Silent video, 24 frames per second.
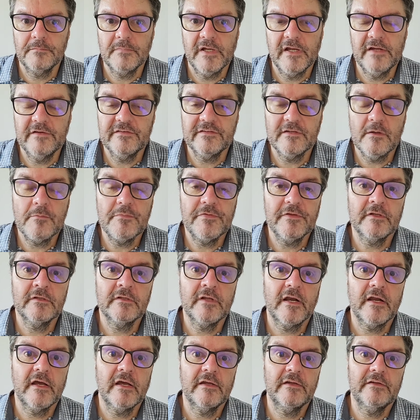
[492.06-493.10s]
It's something
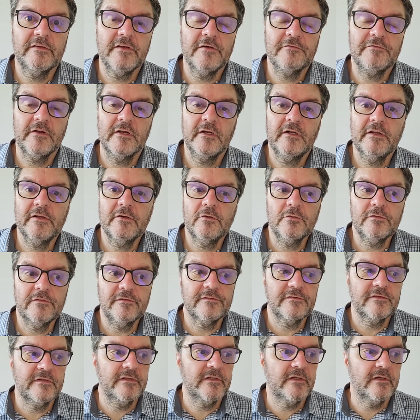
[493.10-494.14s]
that I definitely could
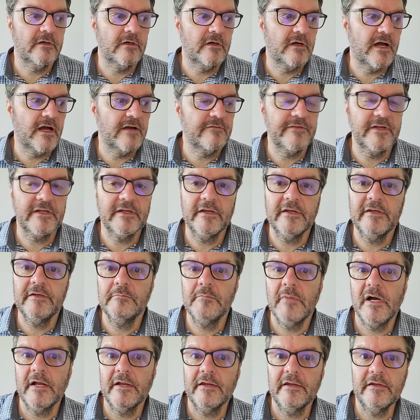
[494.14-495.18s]
see uh, having in
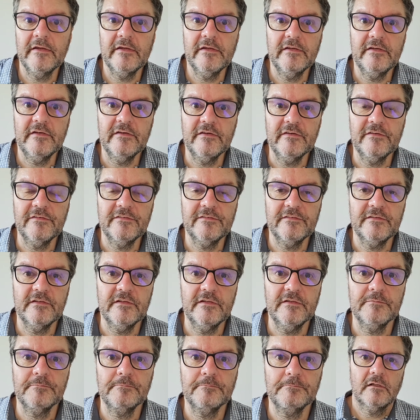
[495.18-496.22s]
my
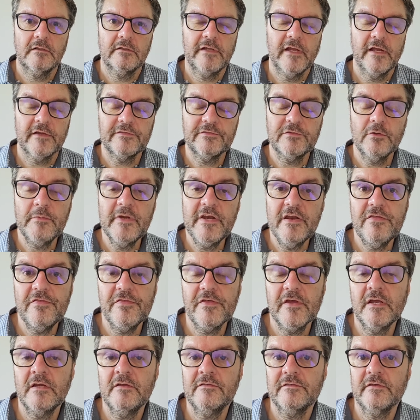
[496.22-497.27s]
EDC. There are so many
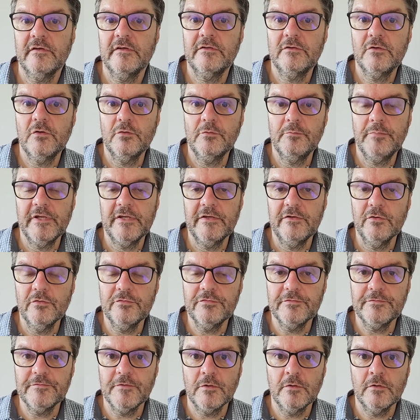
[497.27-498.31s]
things it could be
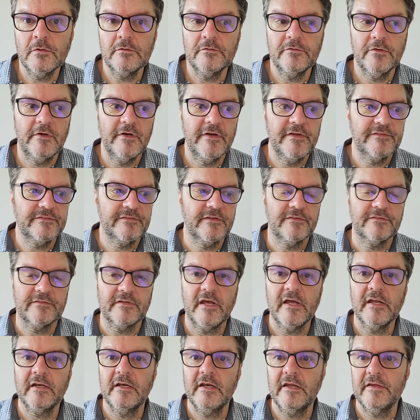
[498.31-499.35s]
used for. The list is
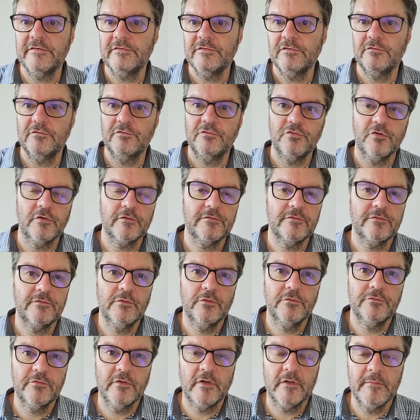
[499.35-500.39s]
endless. Just
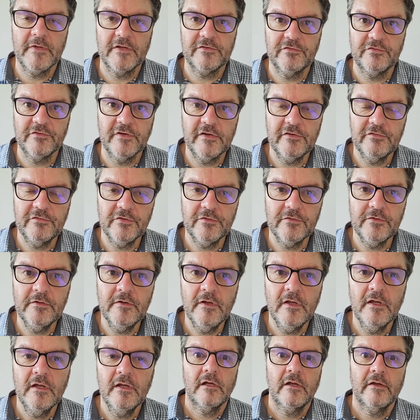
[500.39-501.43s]
use your
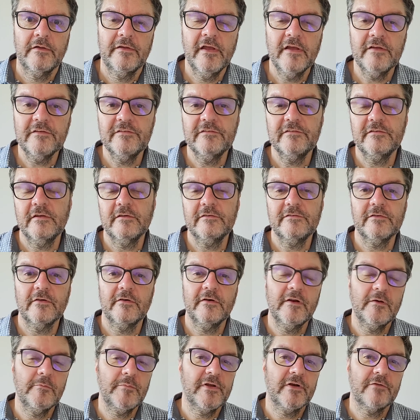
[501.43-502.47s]
imagination. Yes, it's a
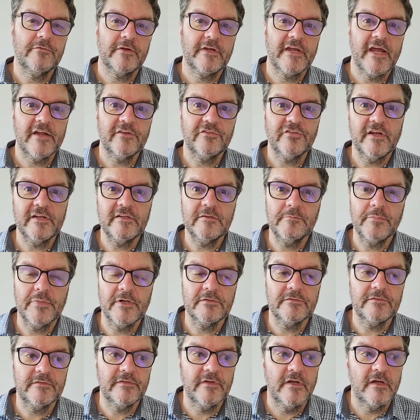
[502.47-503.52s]
little bit of a gadget,
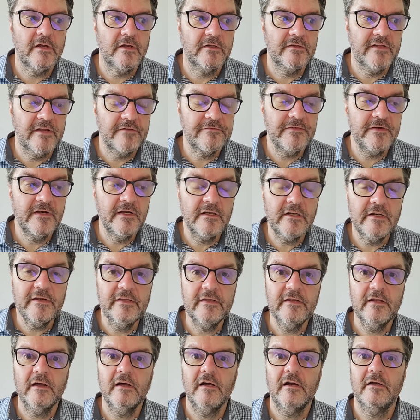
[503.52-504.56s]
but uh,
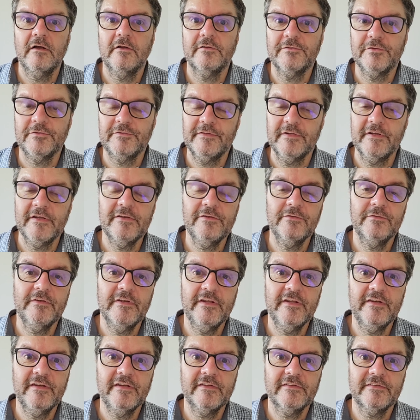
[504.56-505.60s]
definitely uh, the day you
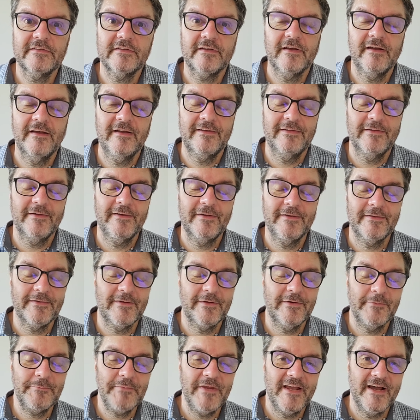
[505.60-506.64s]
need it, uh, you're
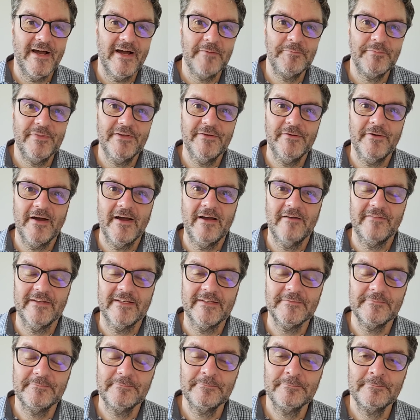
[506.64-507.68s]
going to be happy you have
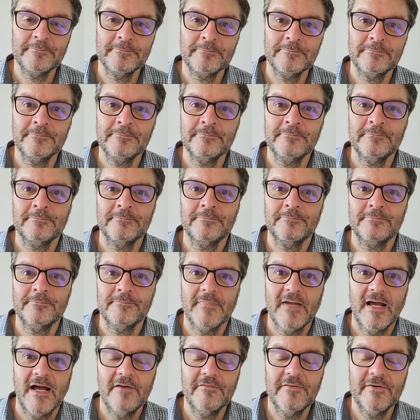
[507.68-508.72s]
it.
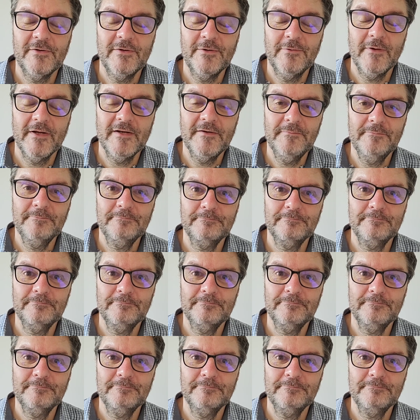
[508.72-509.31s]
Have a good one.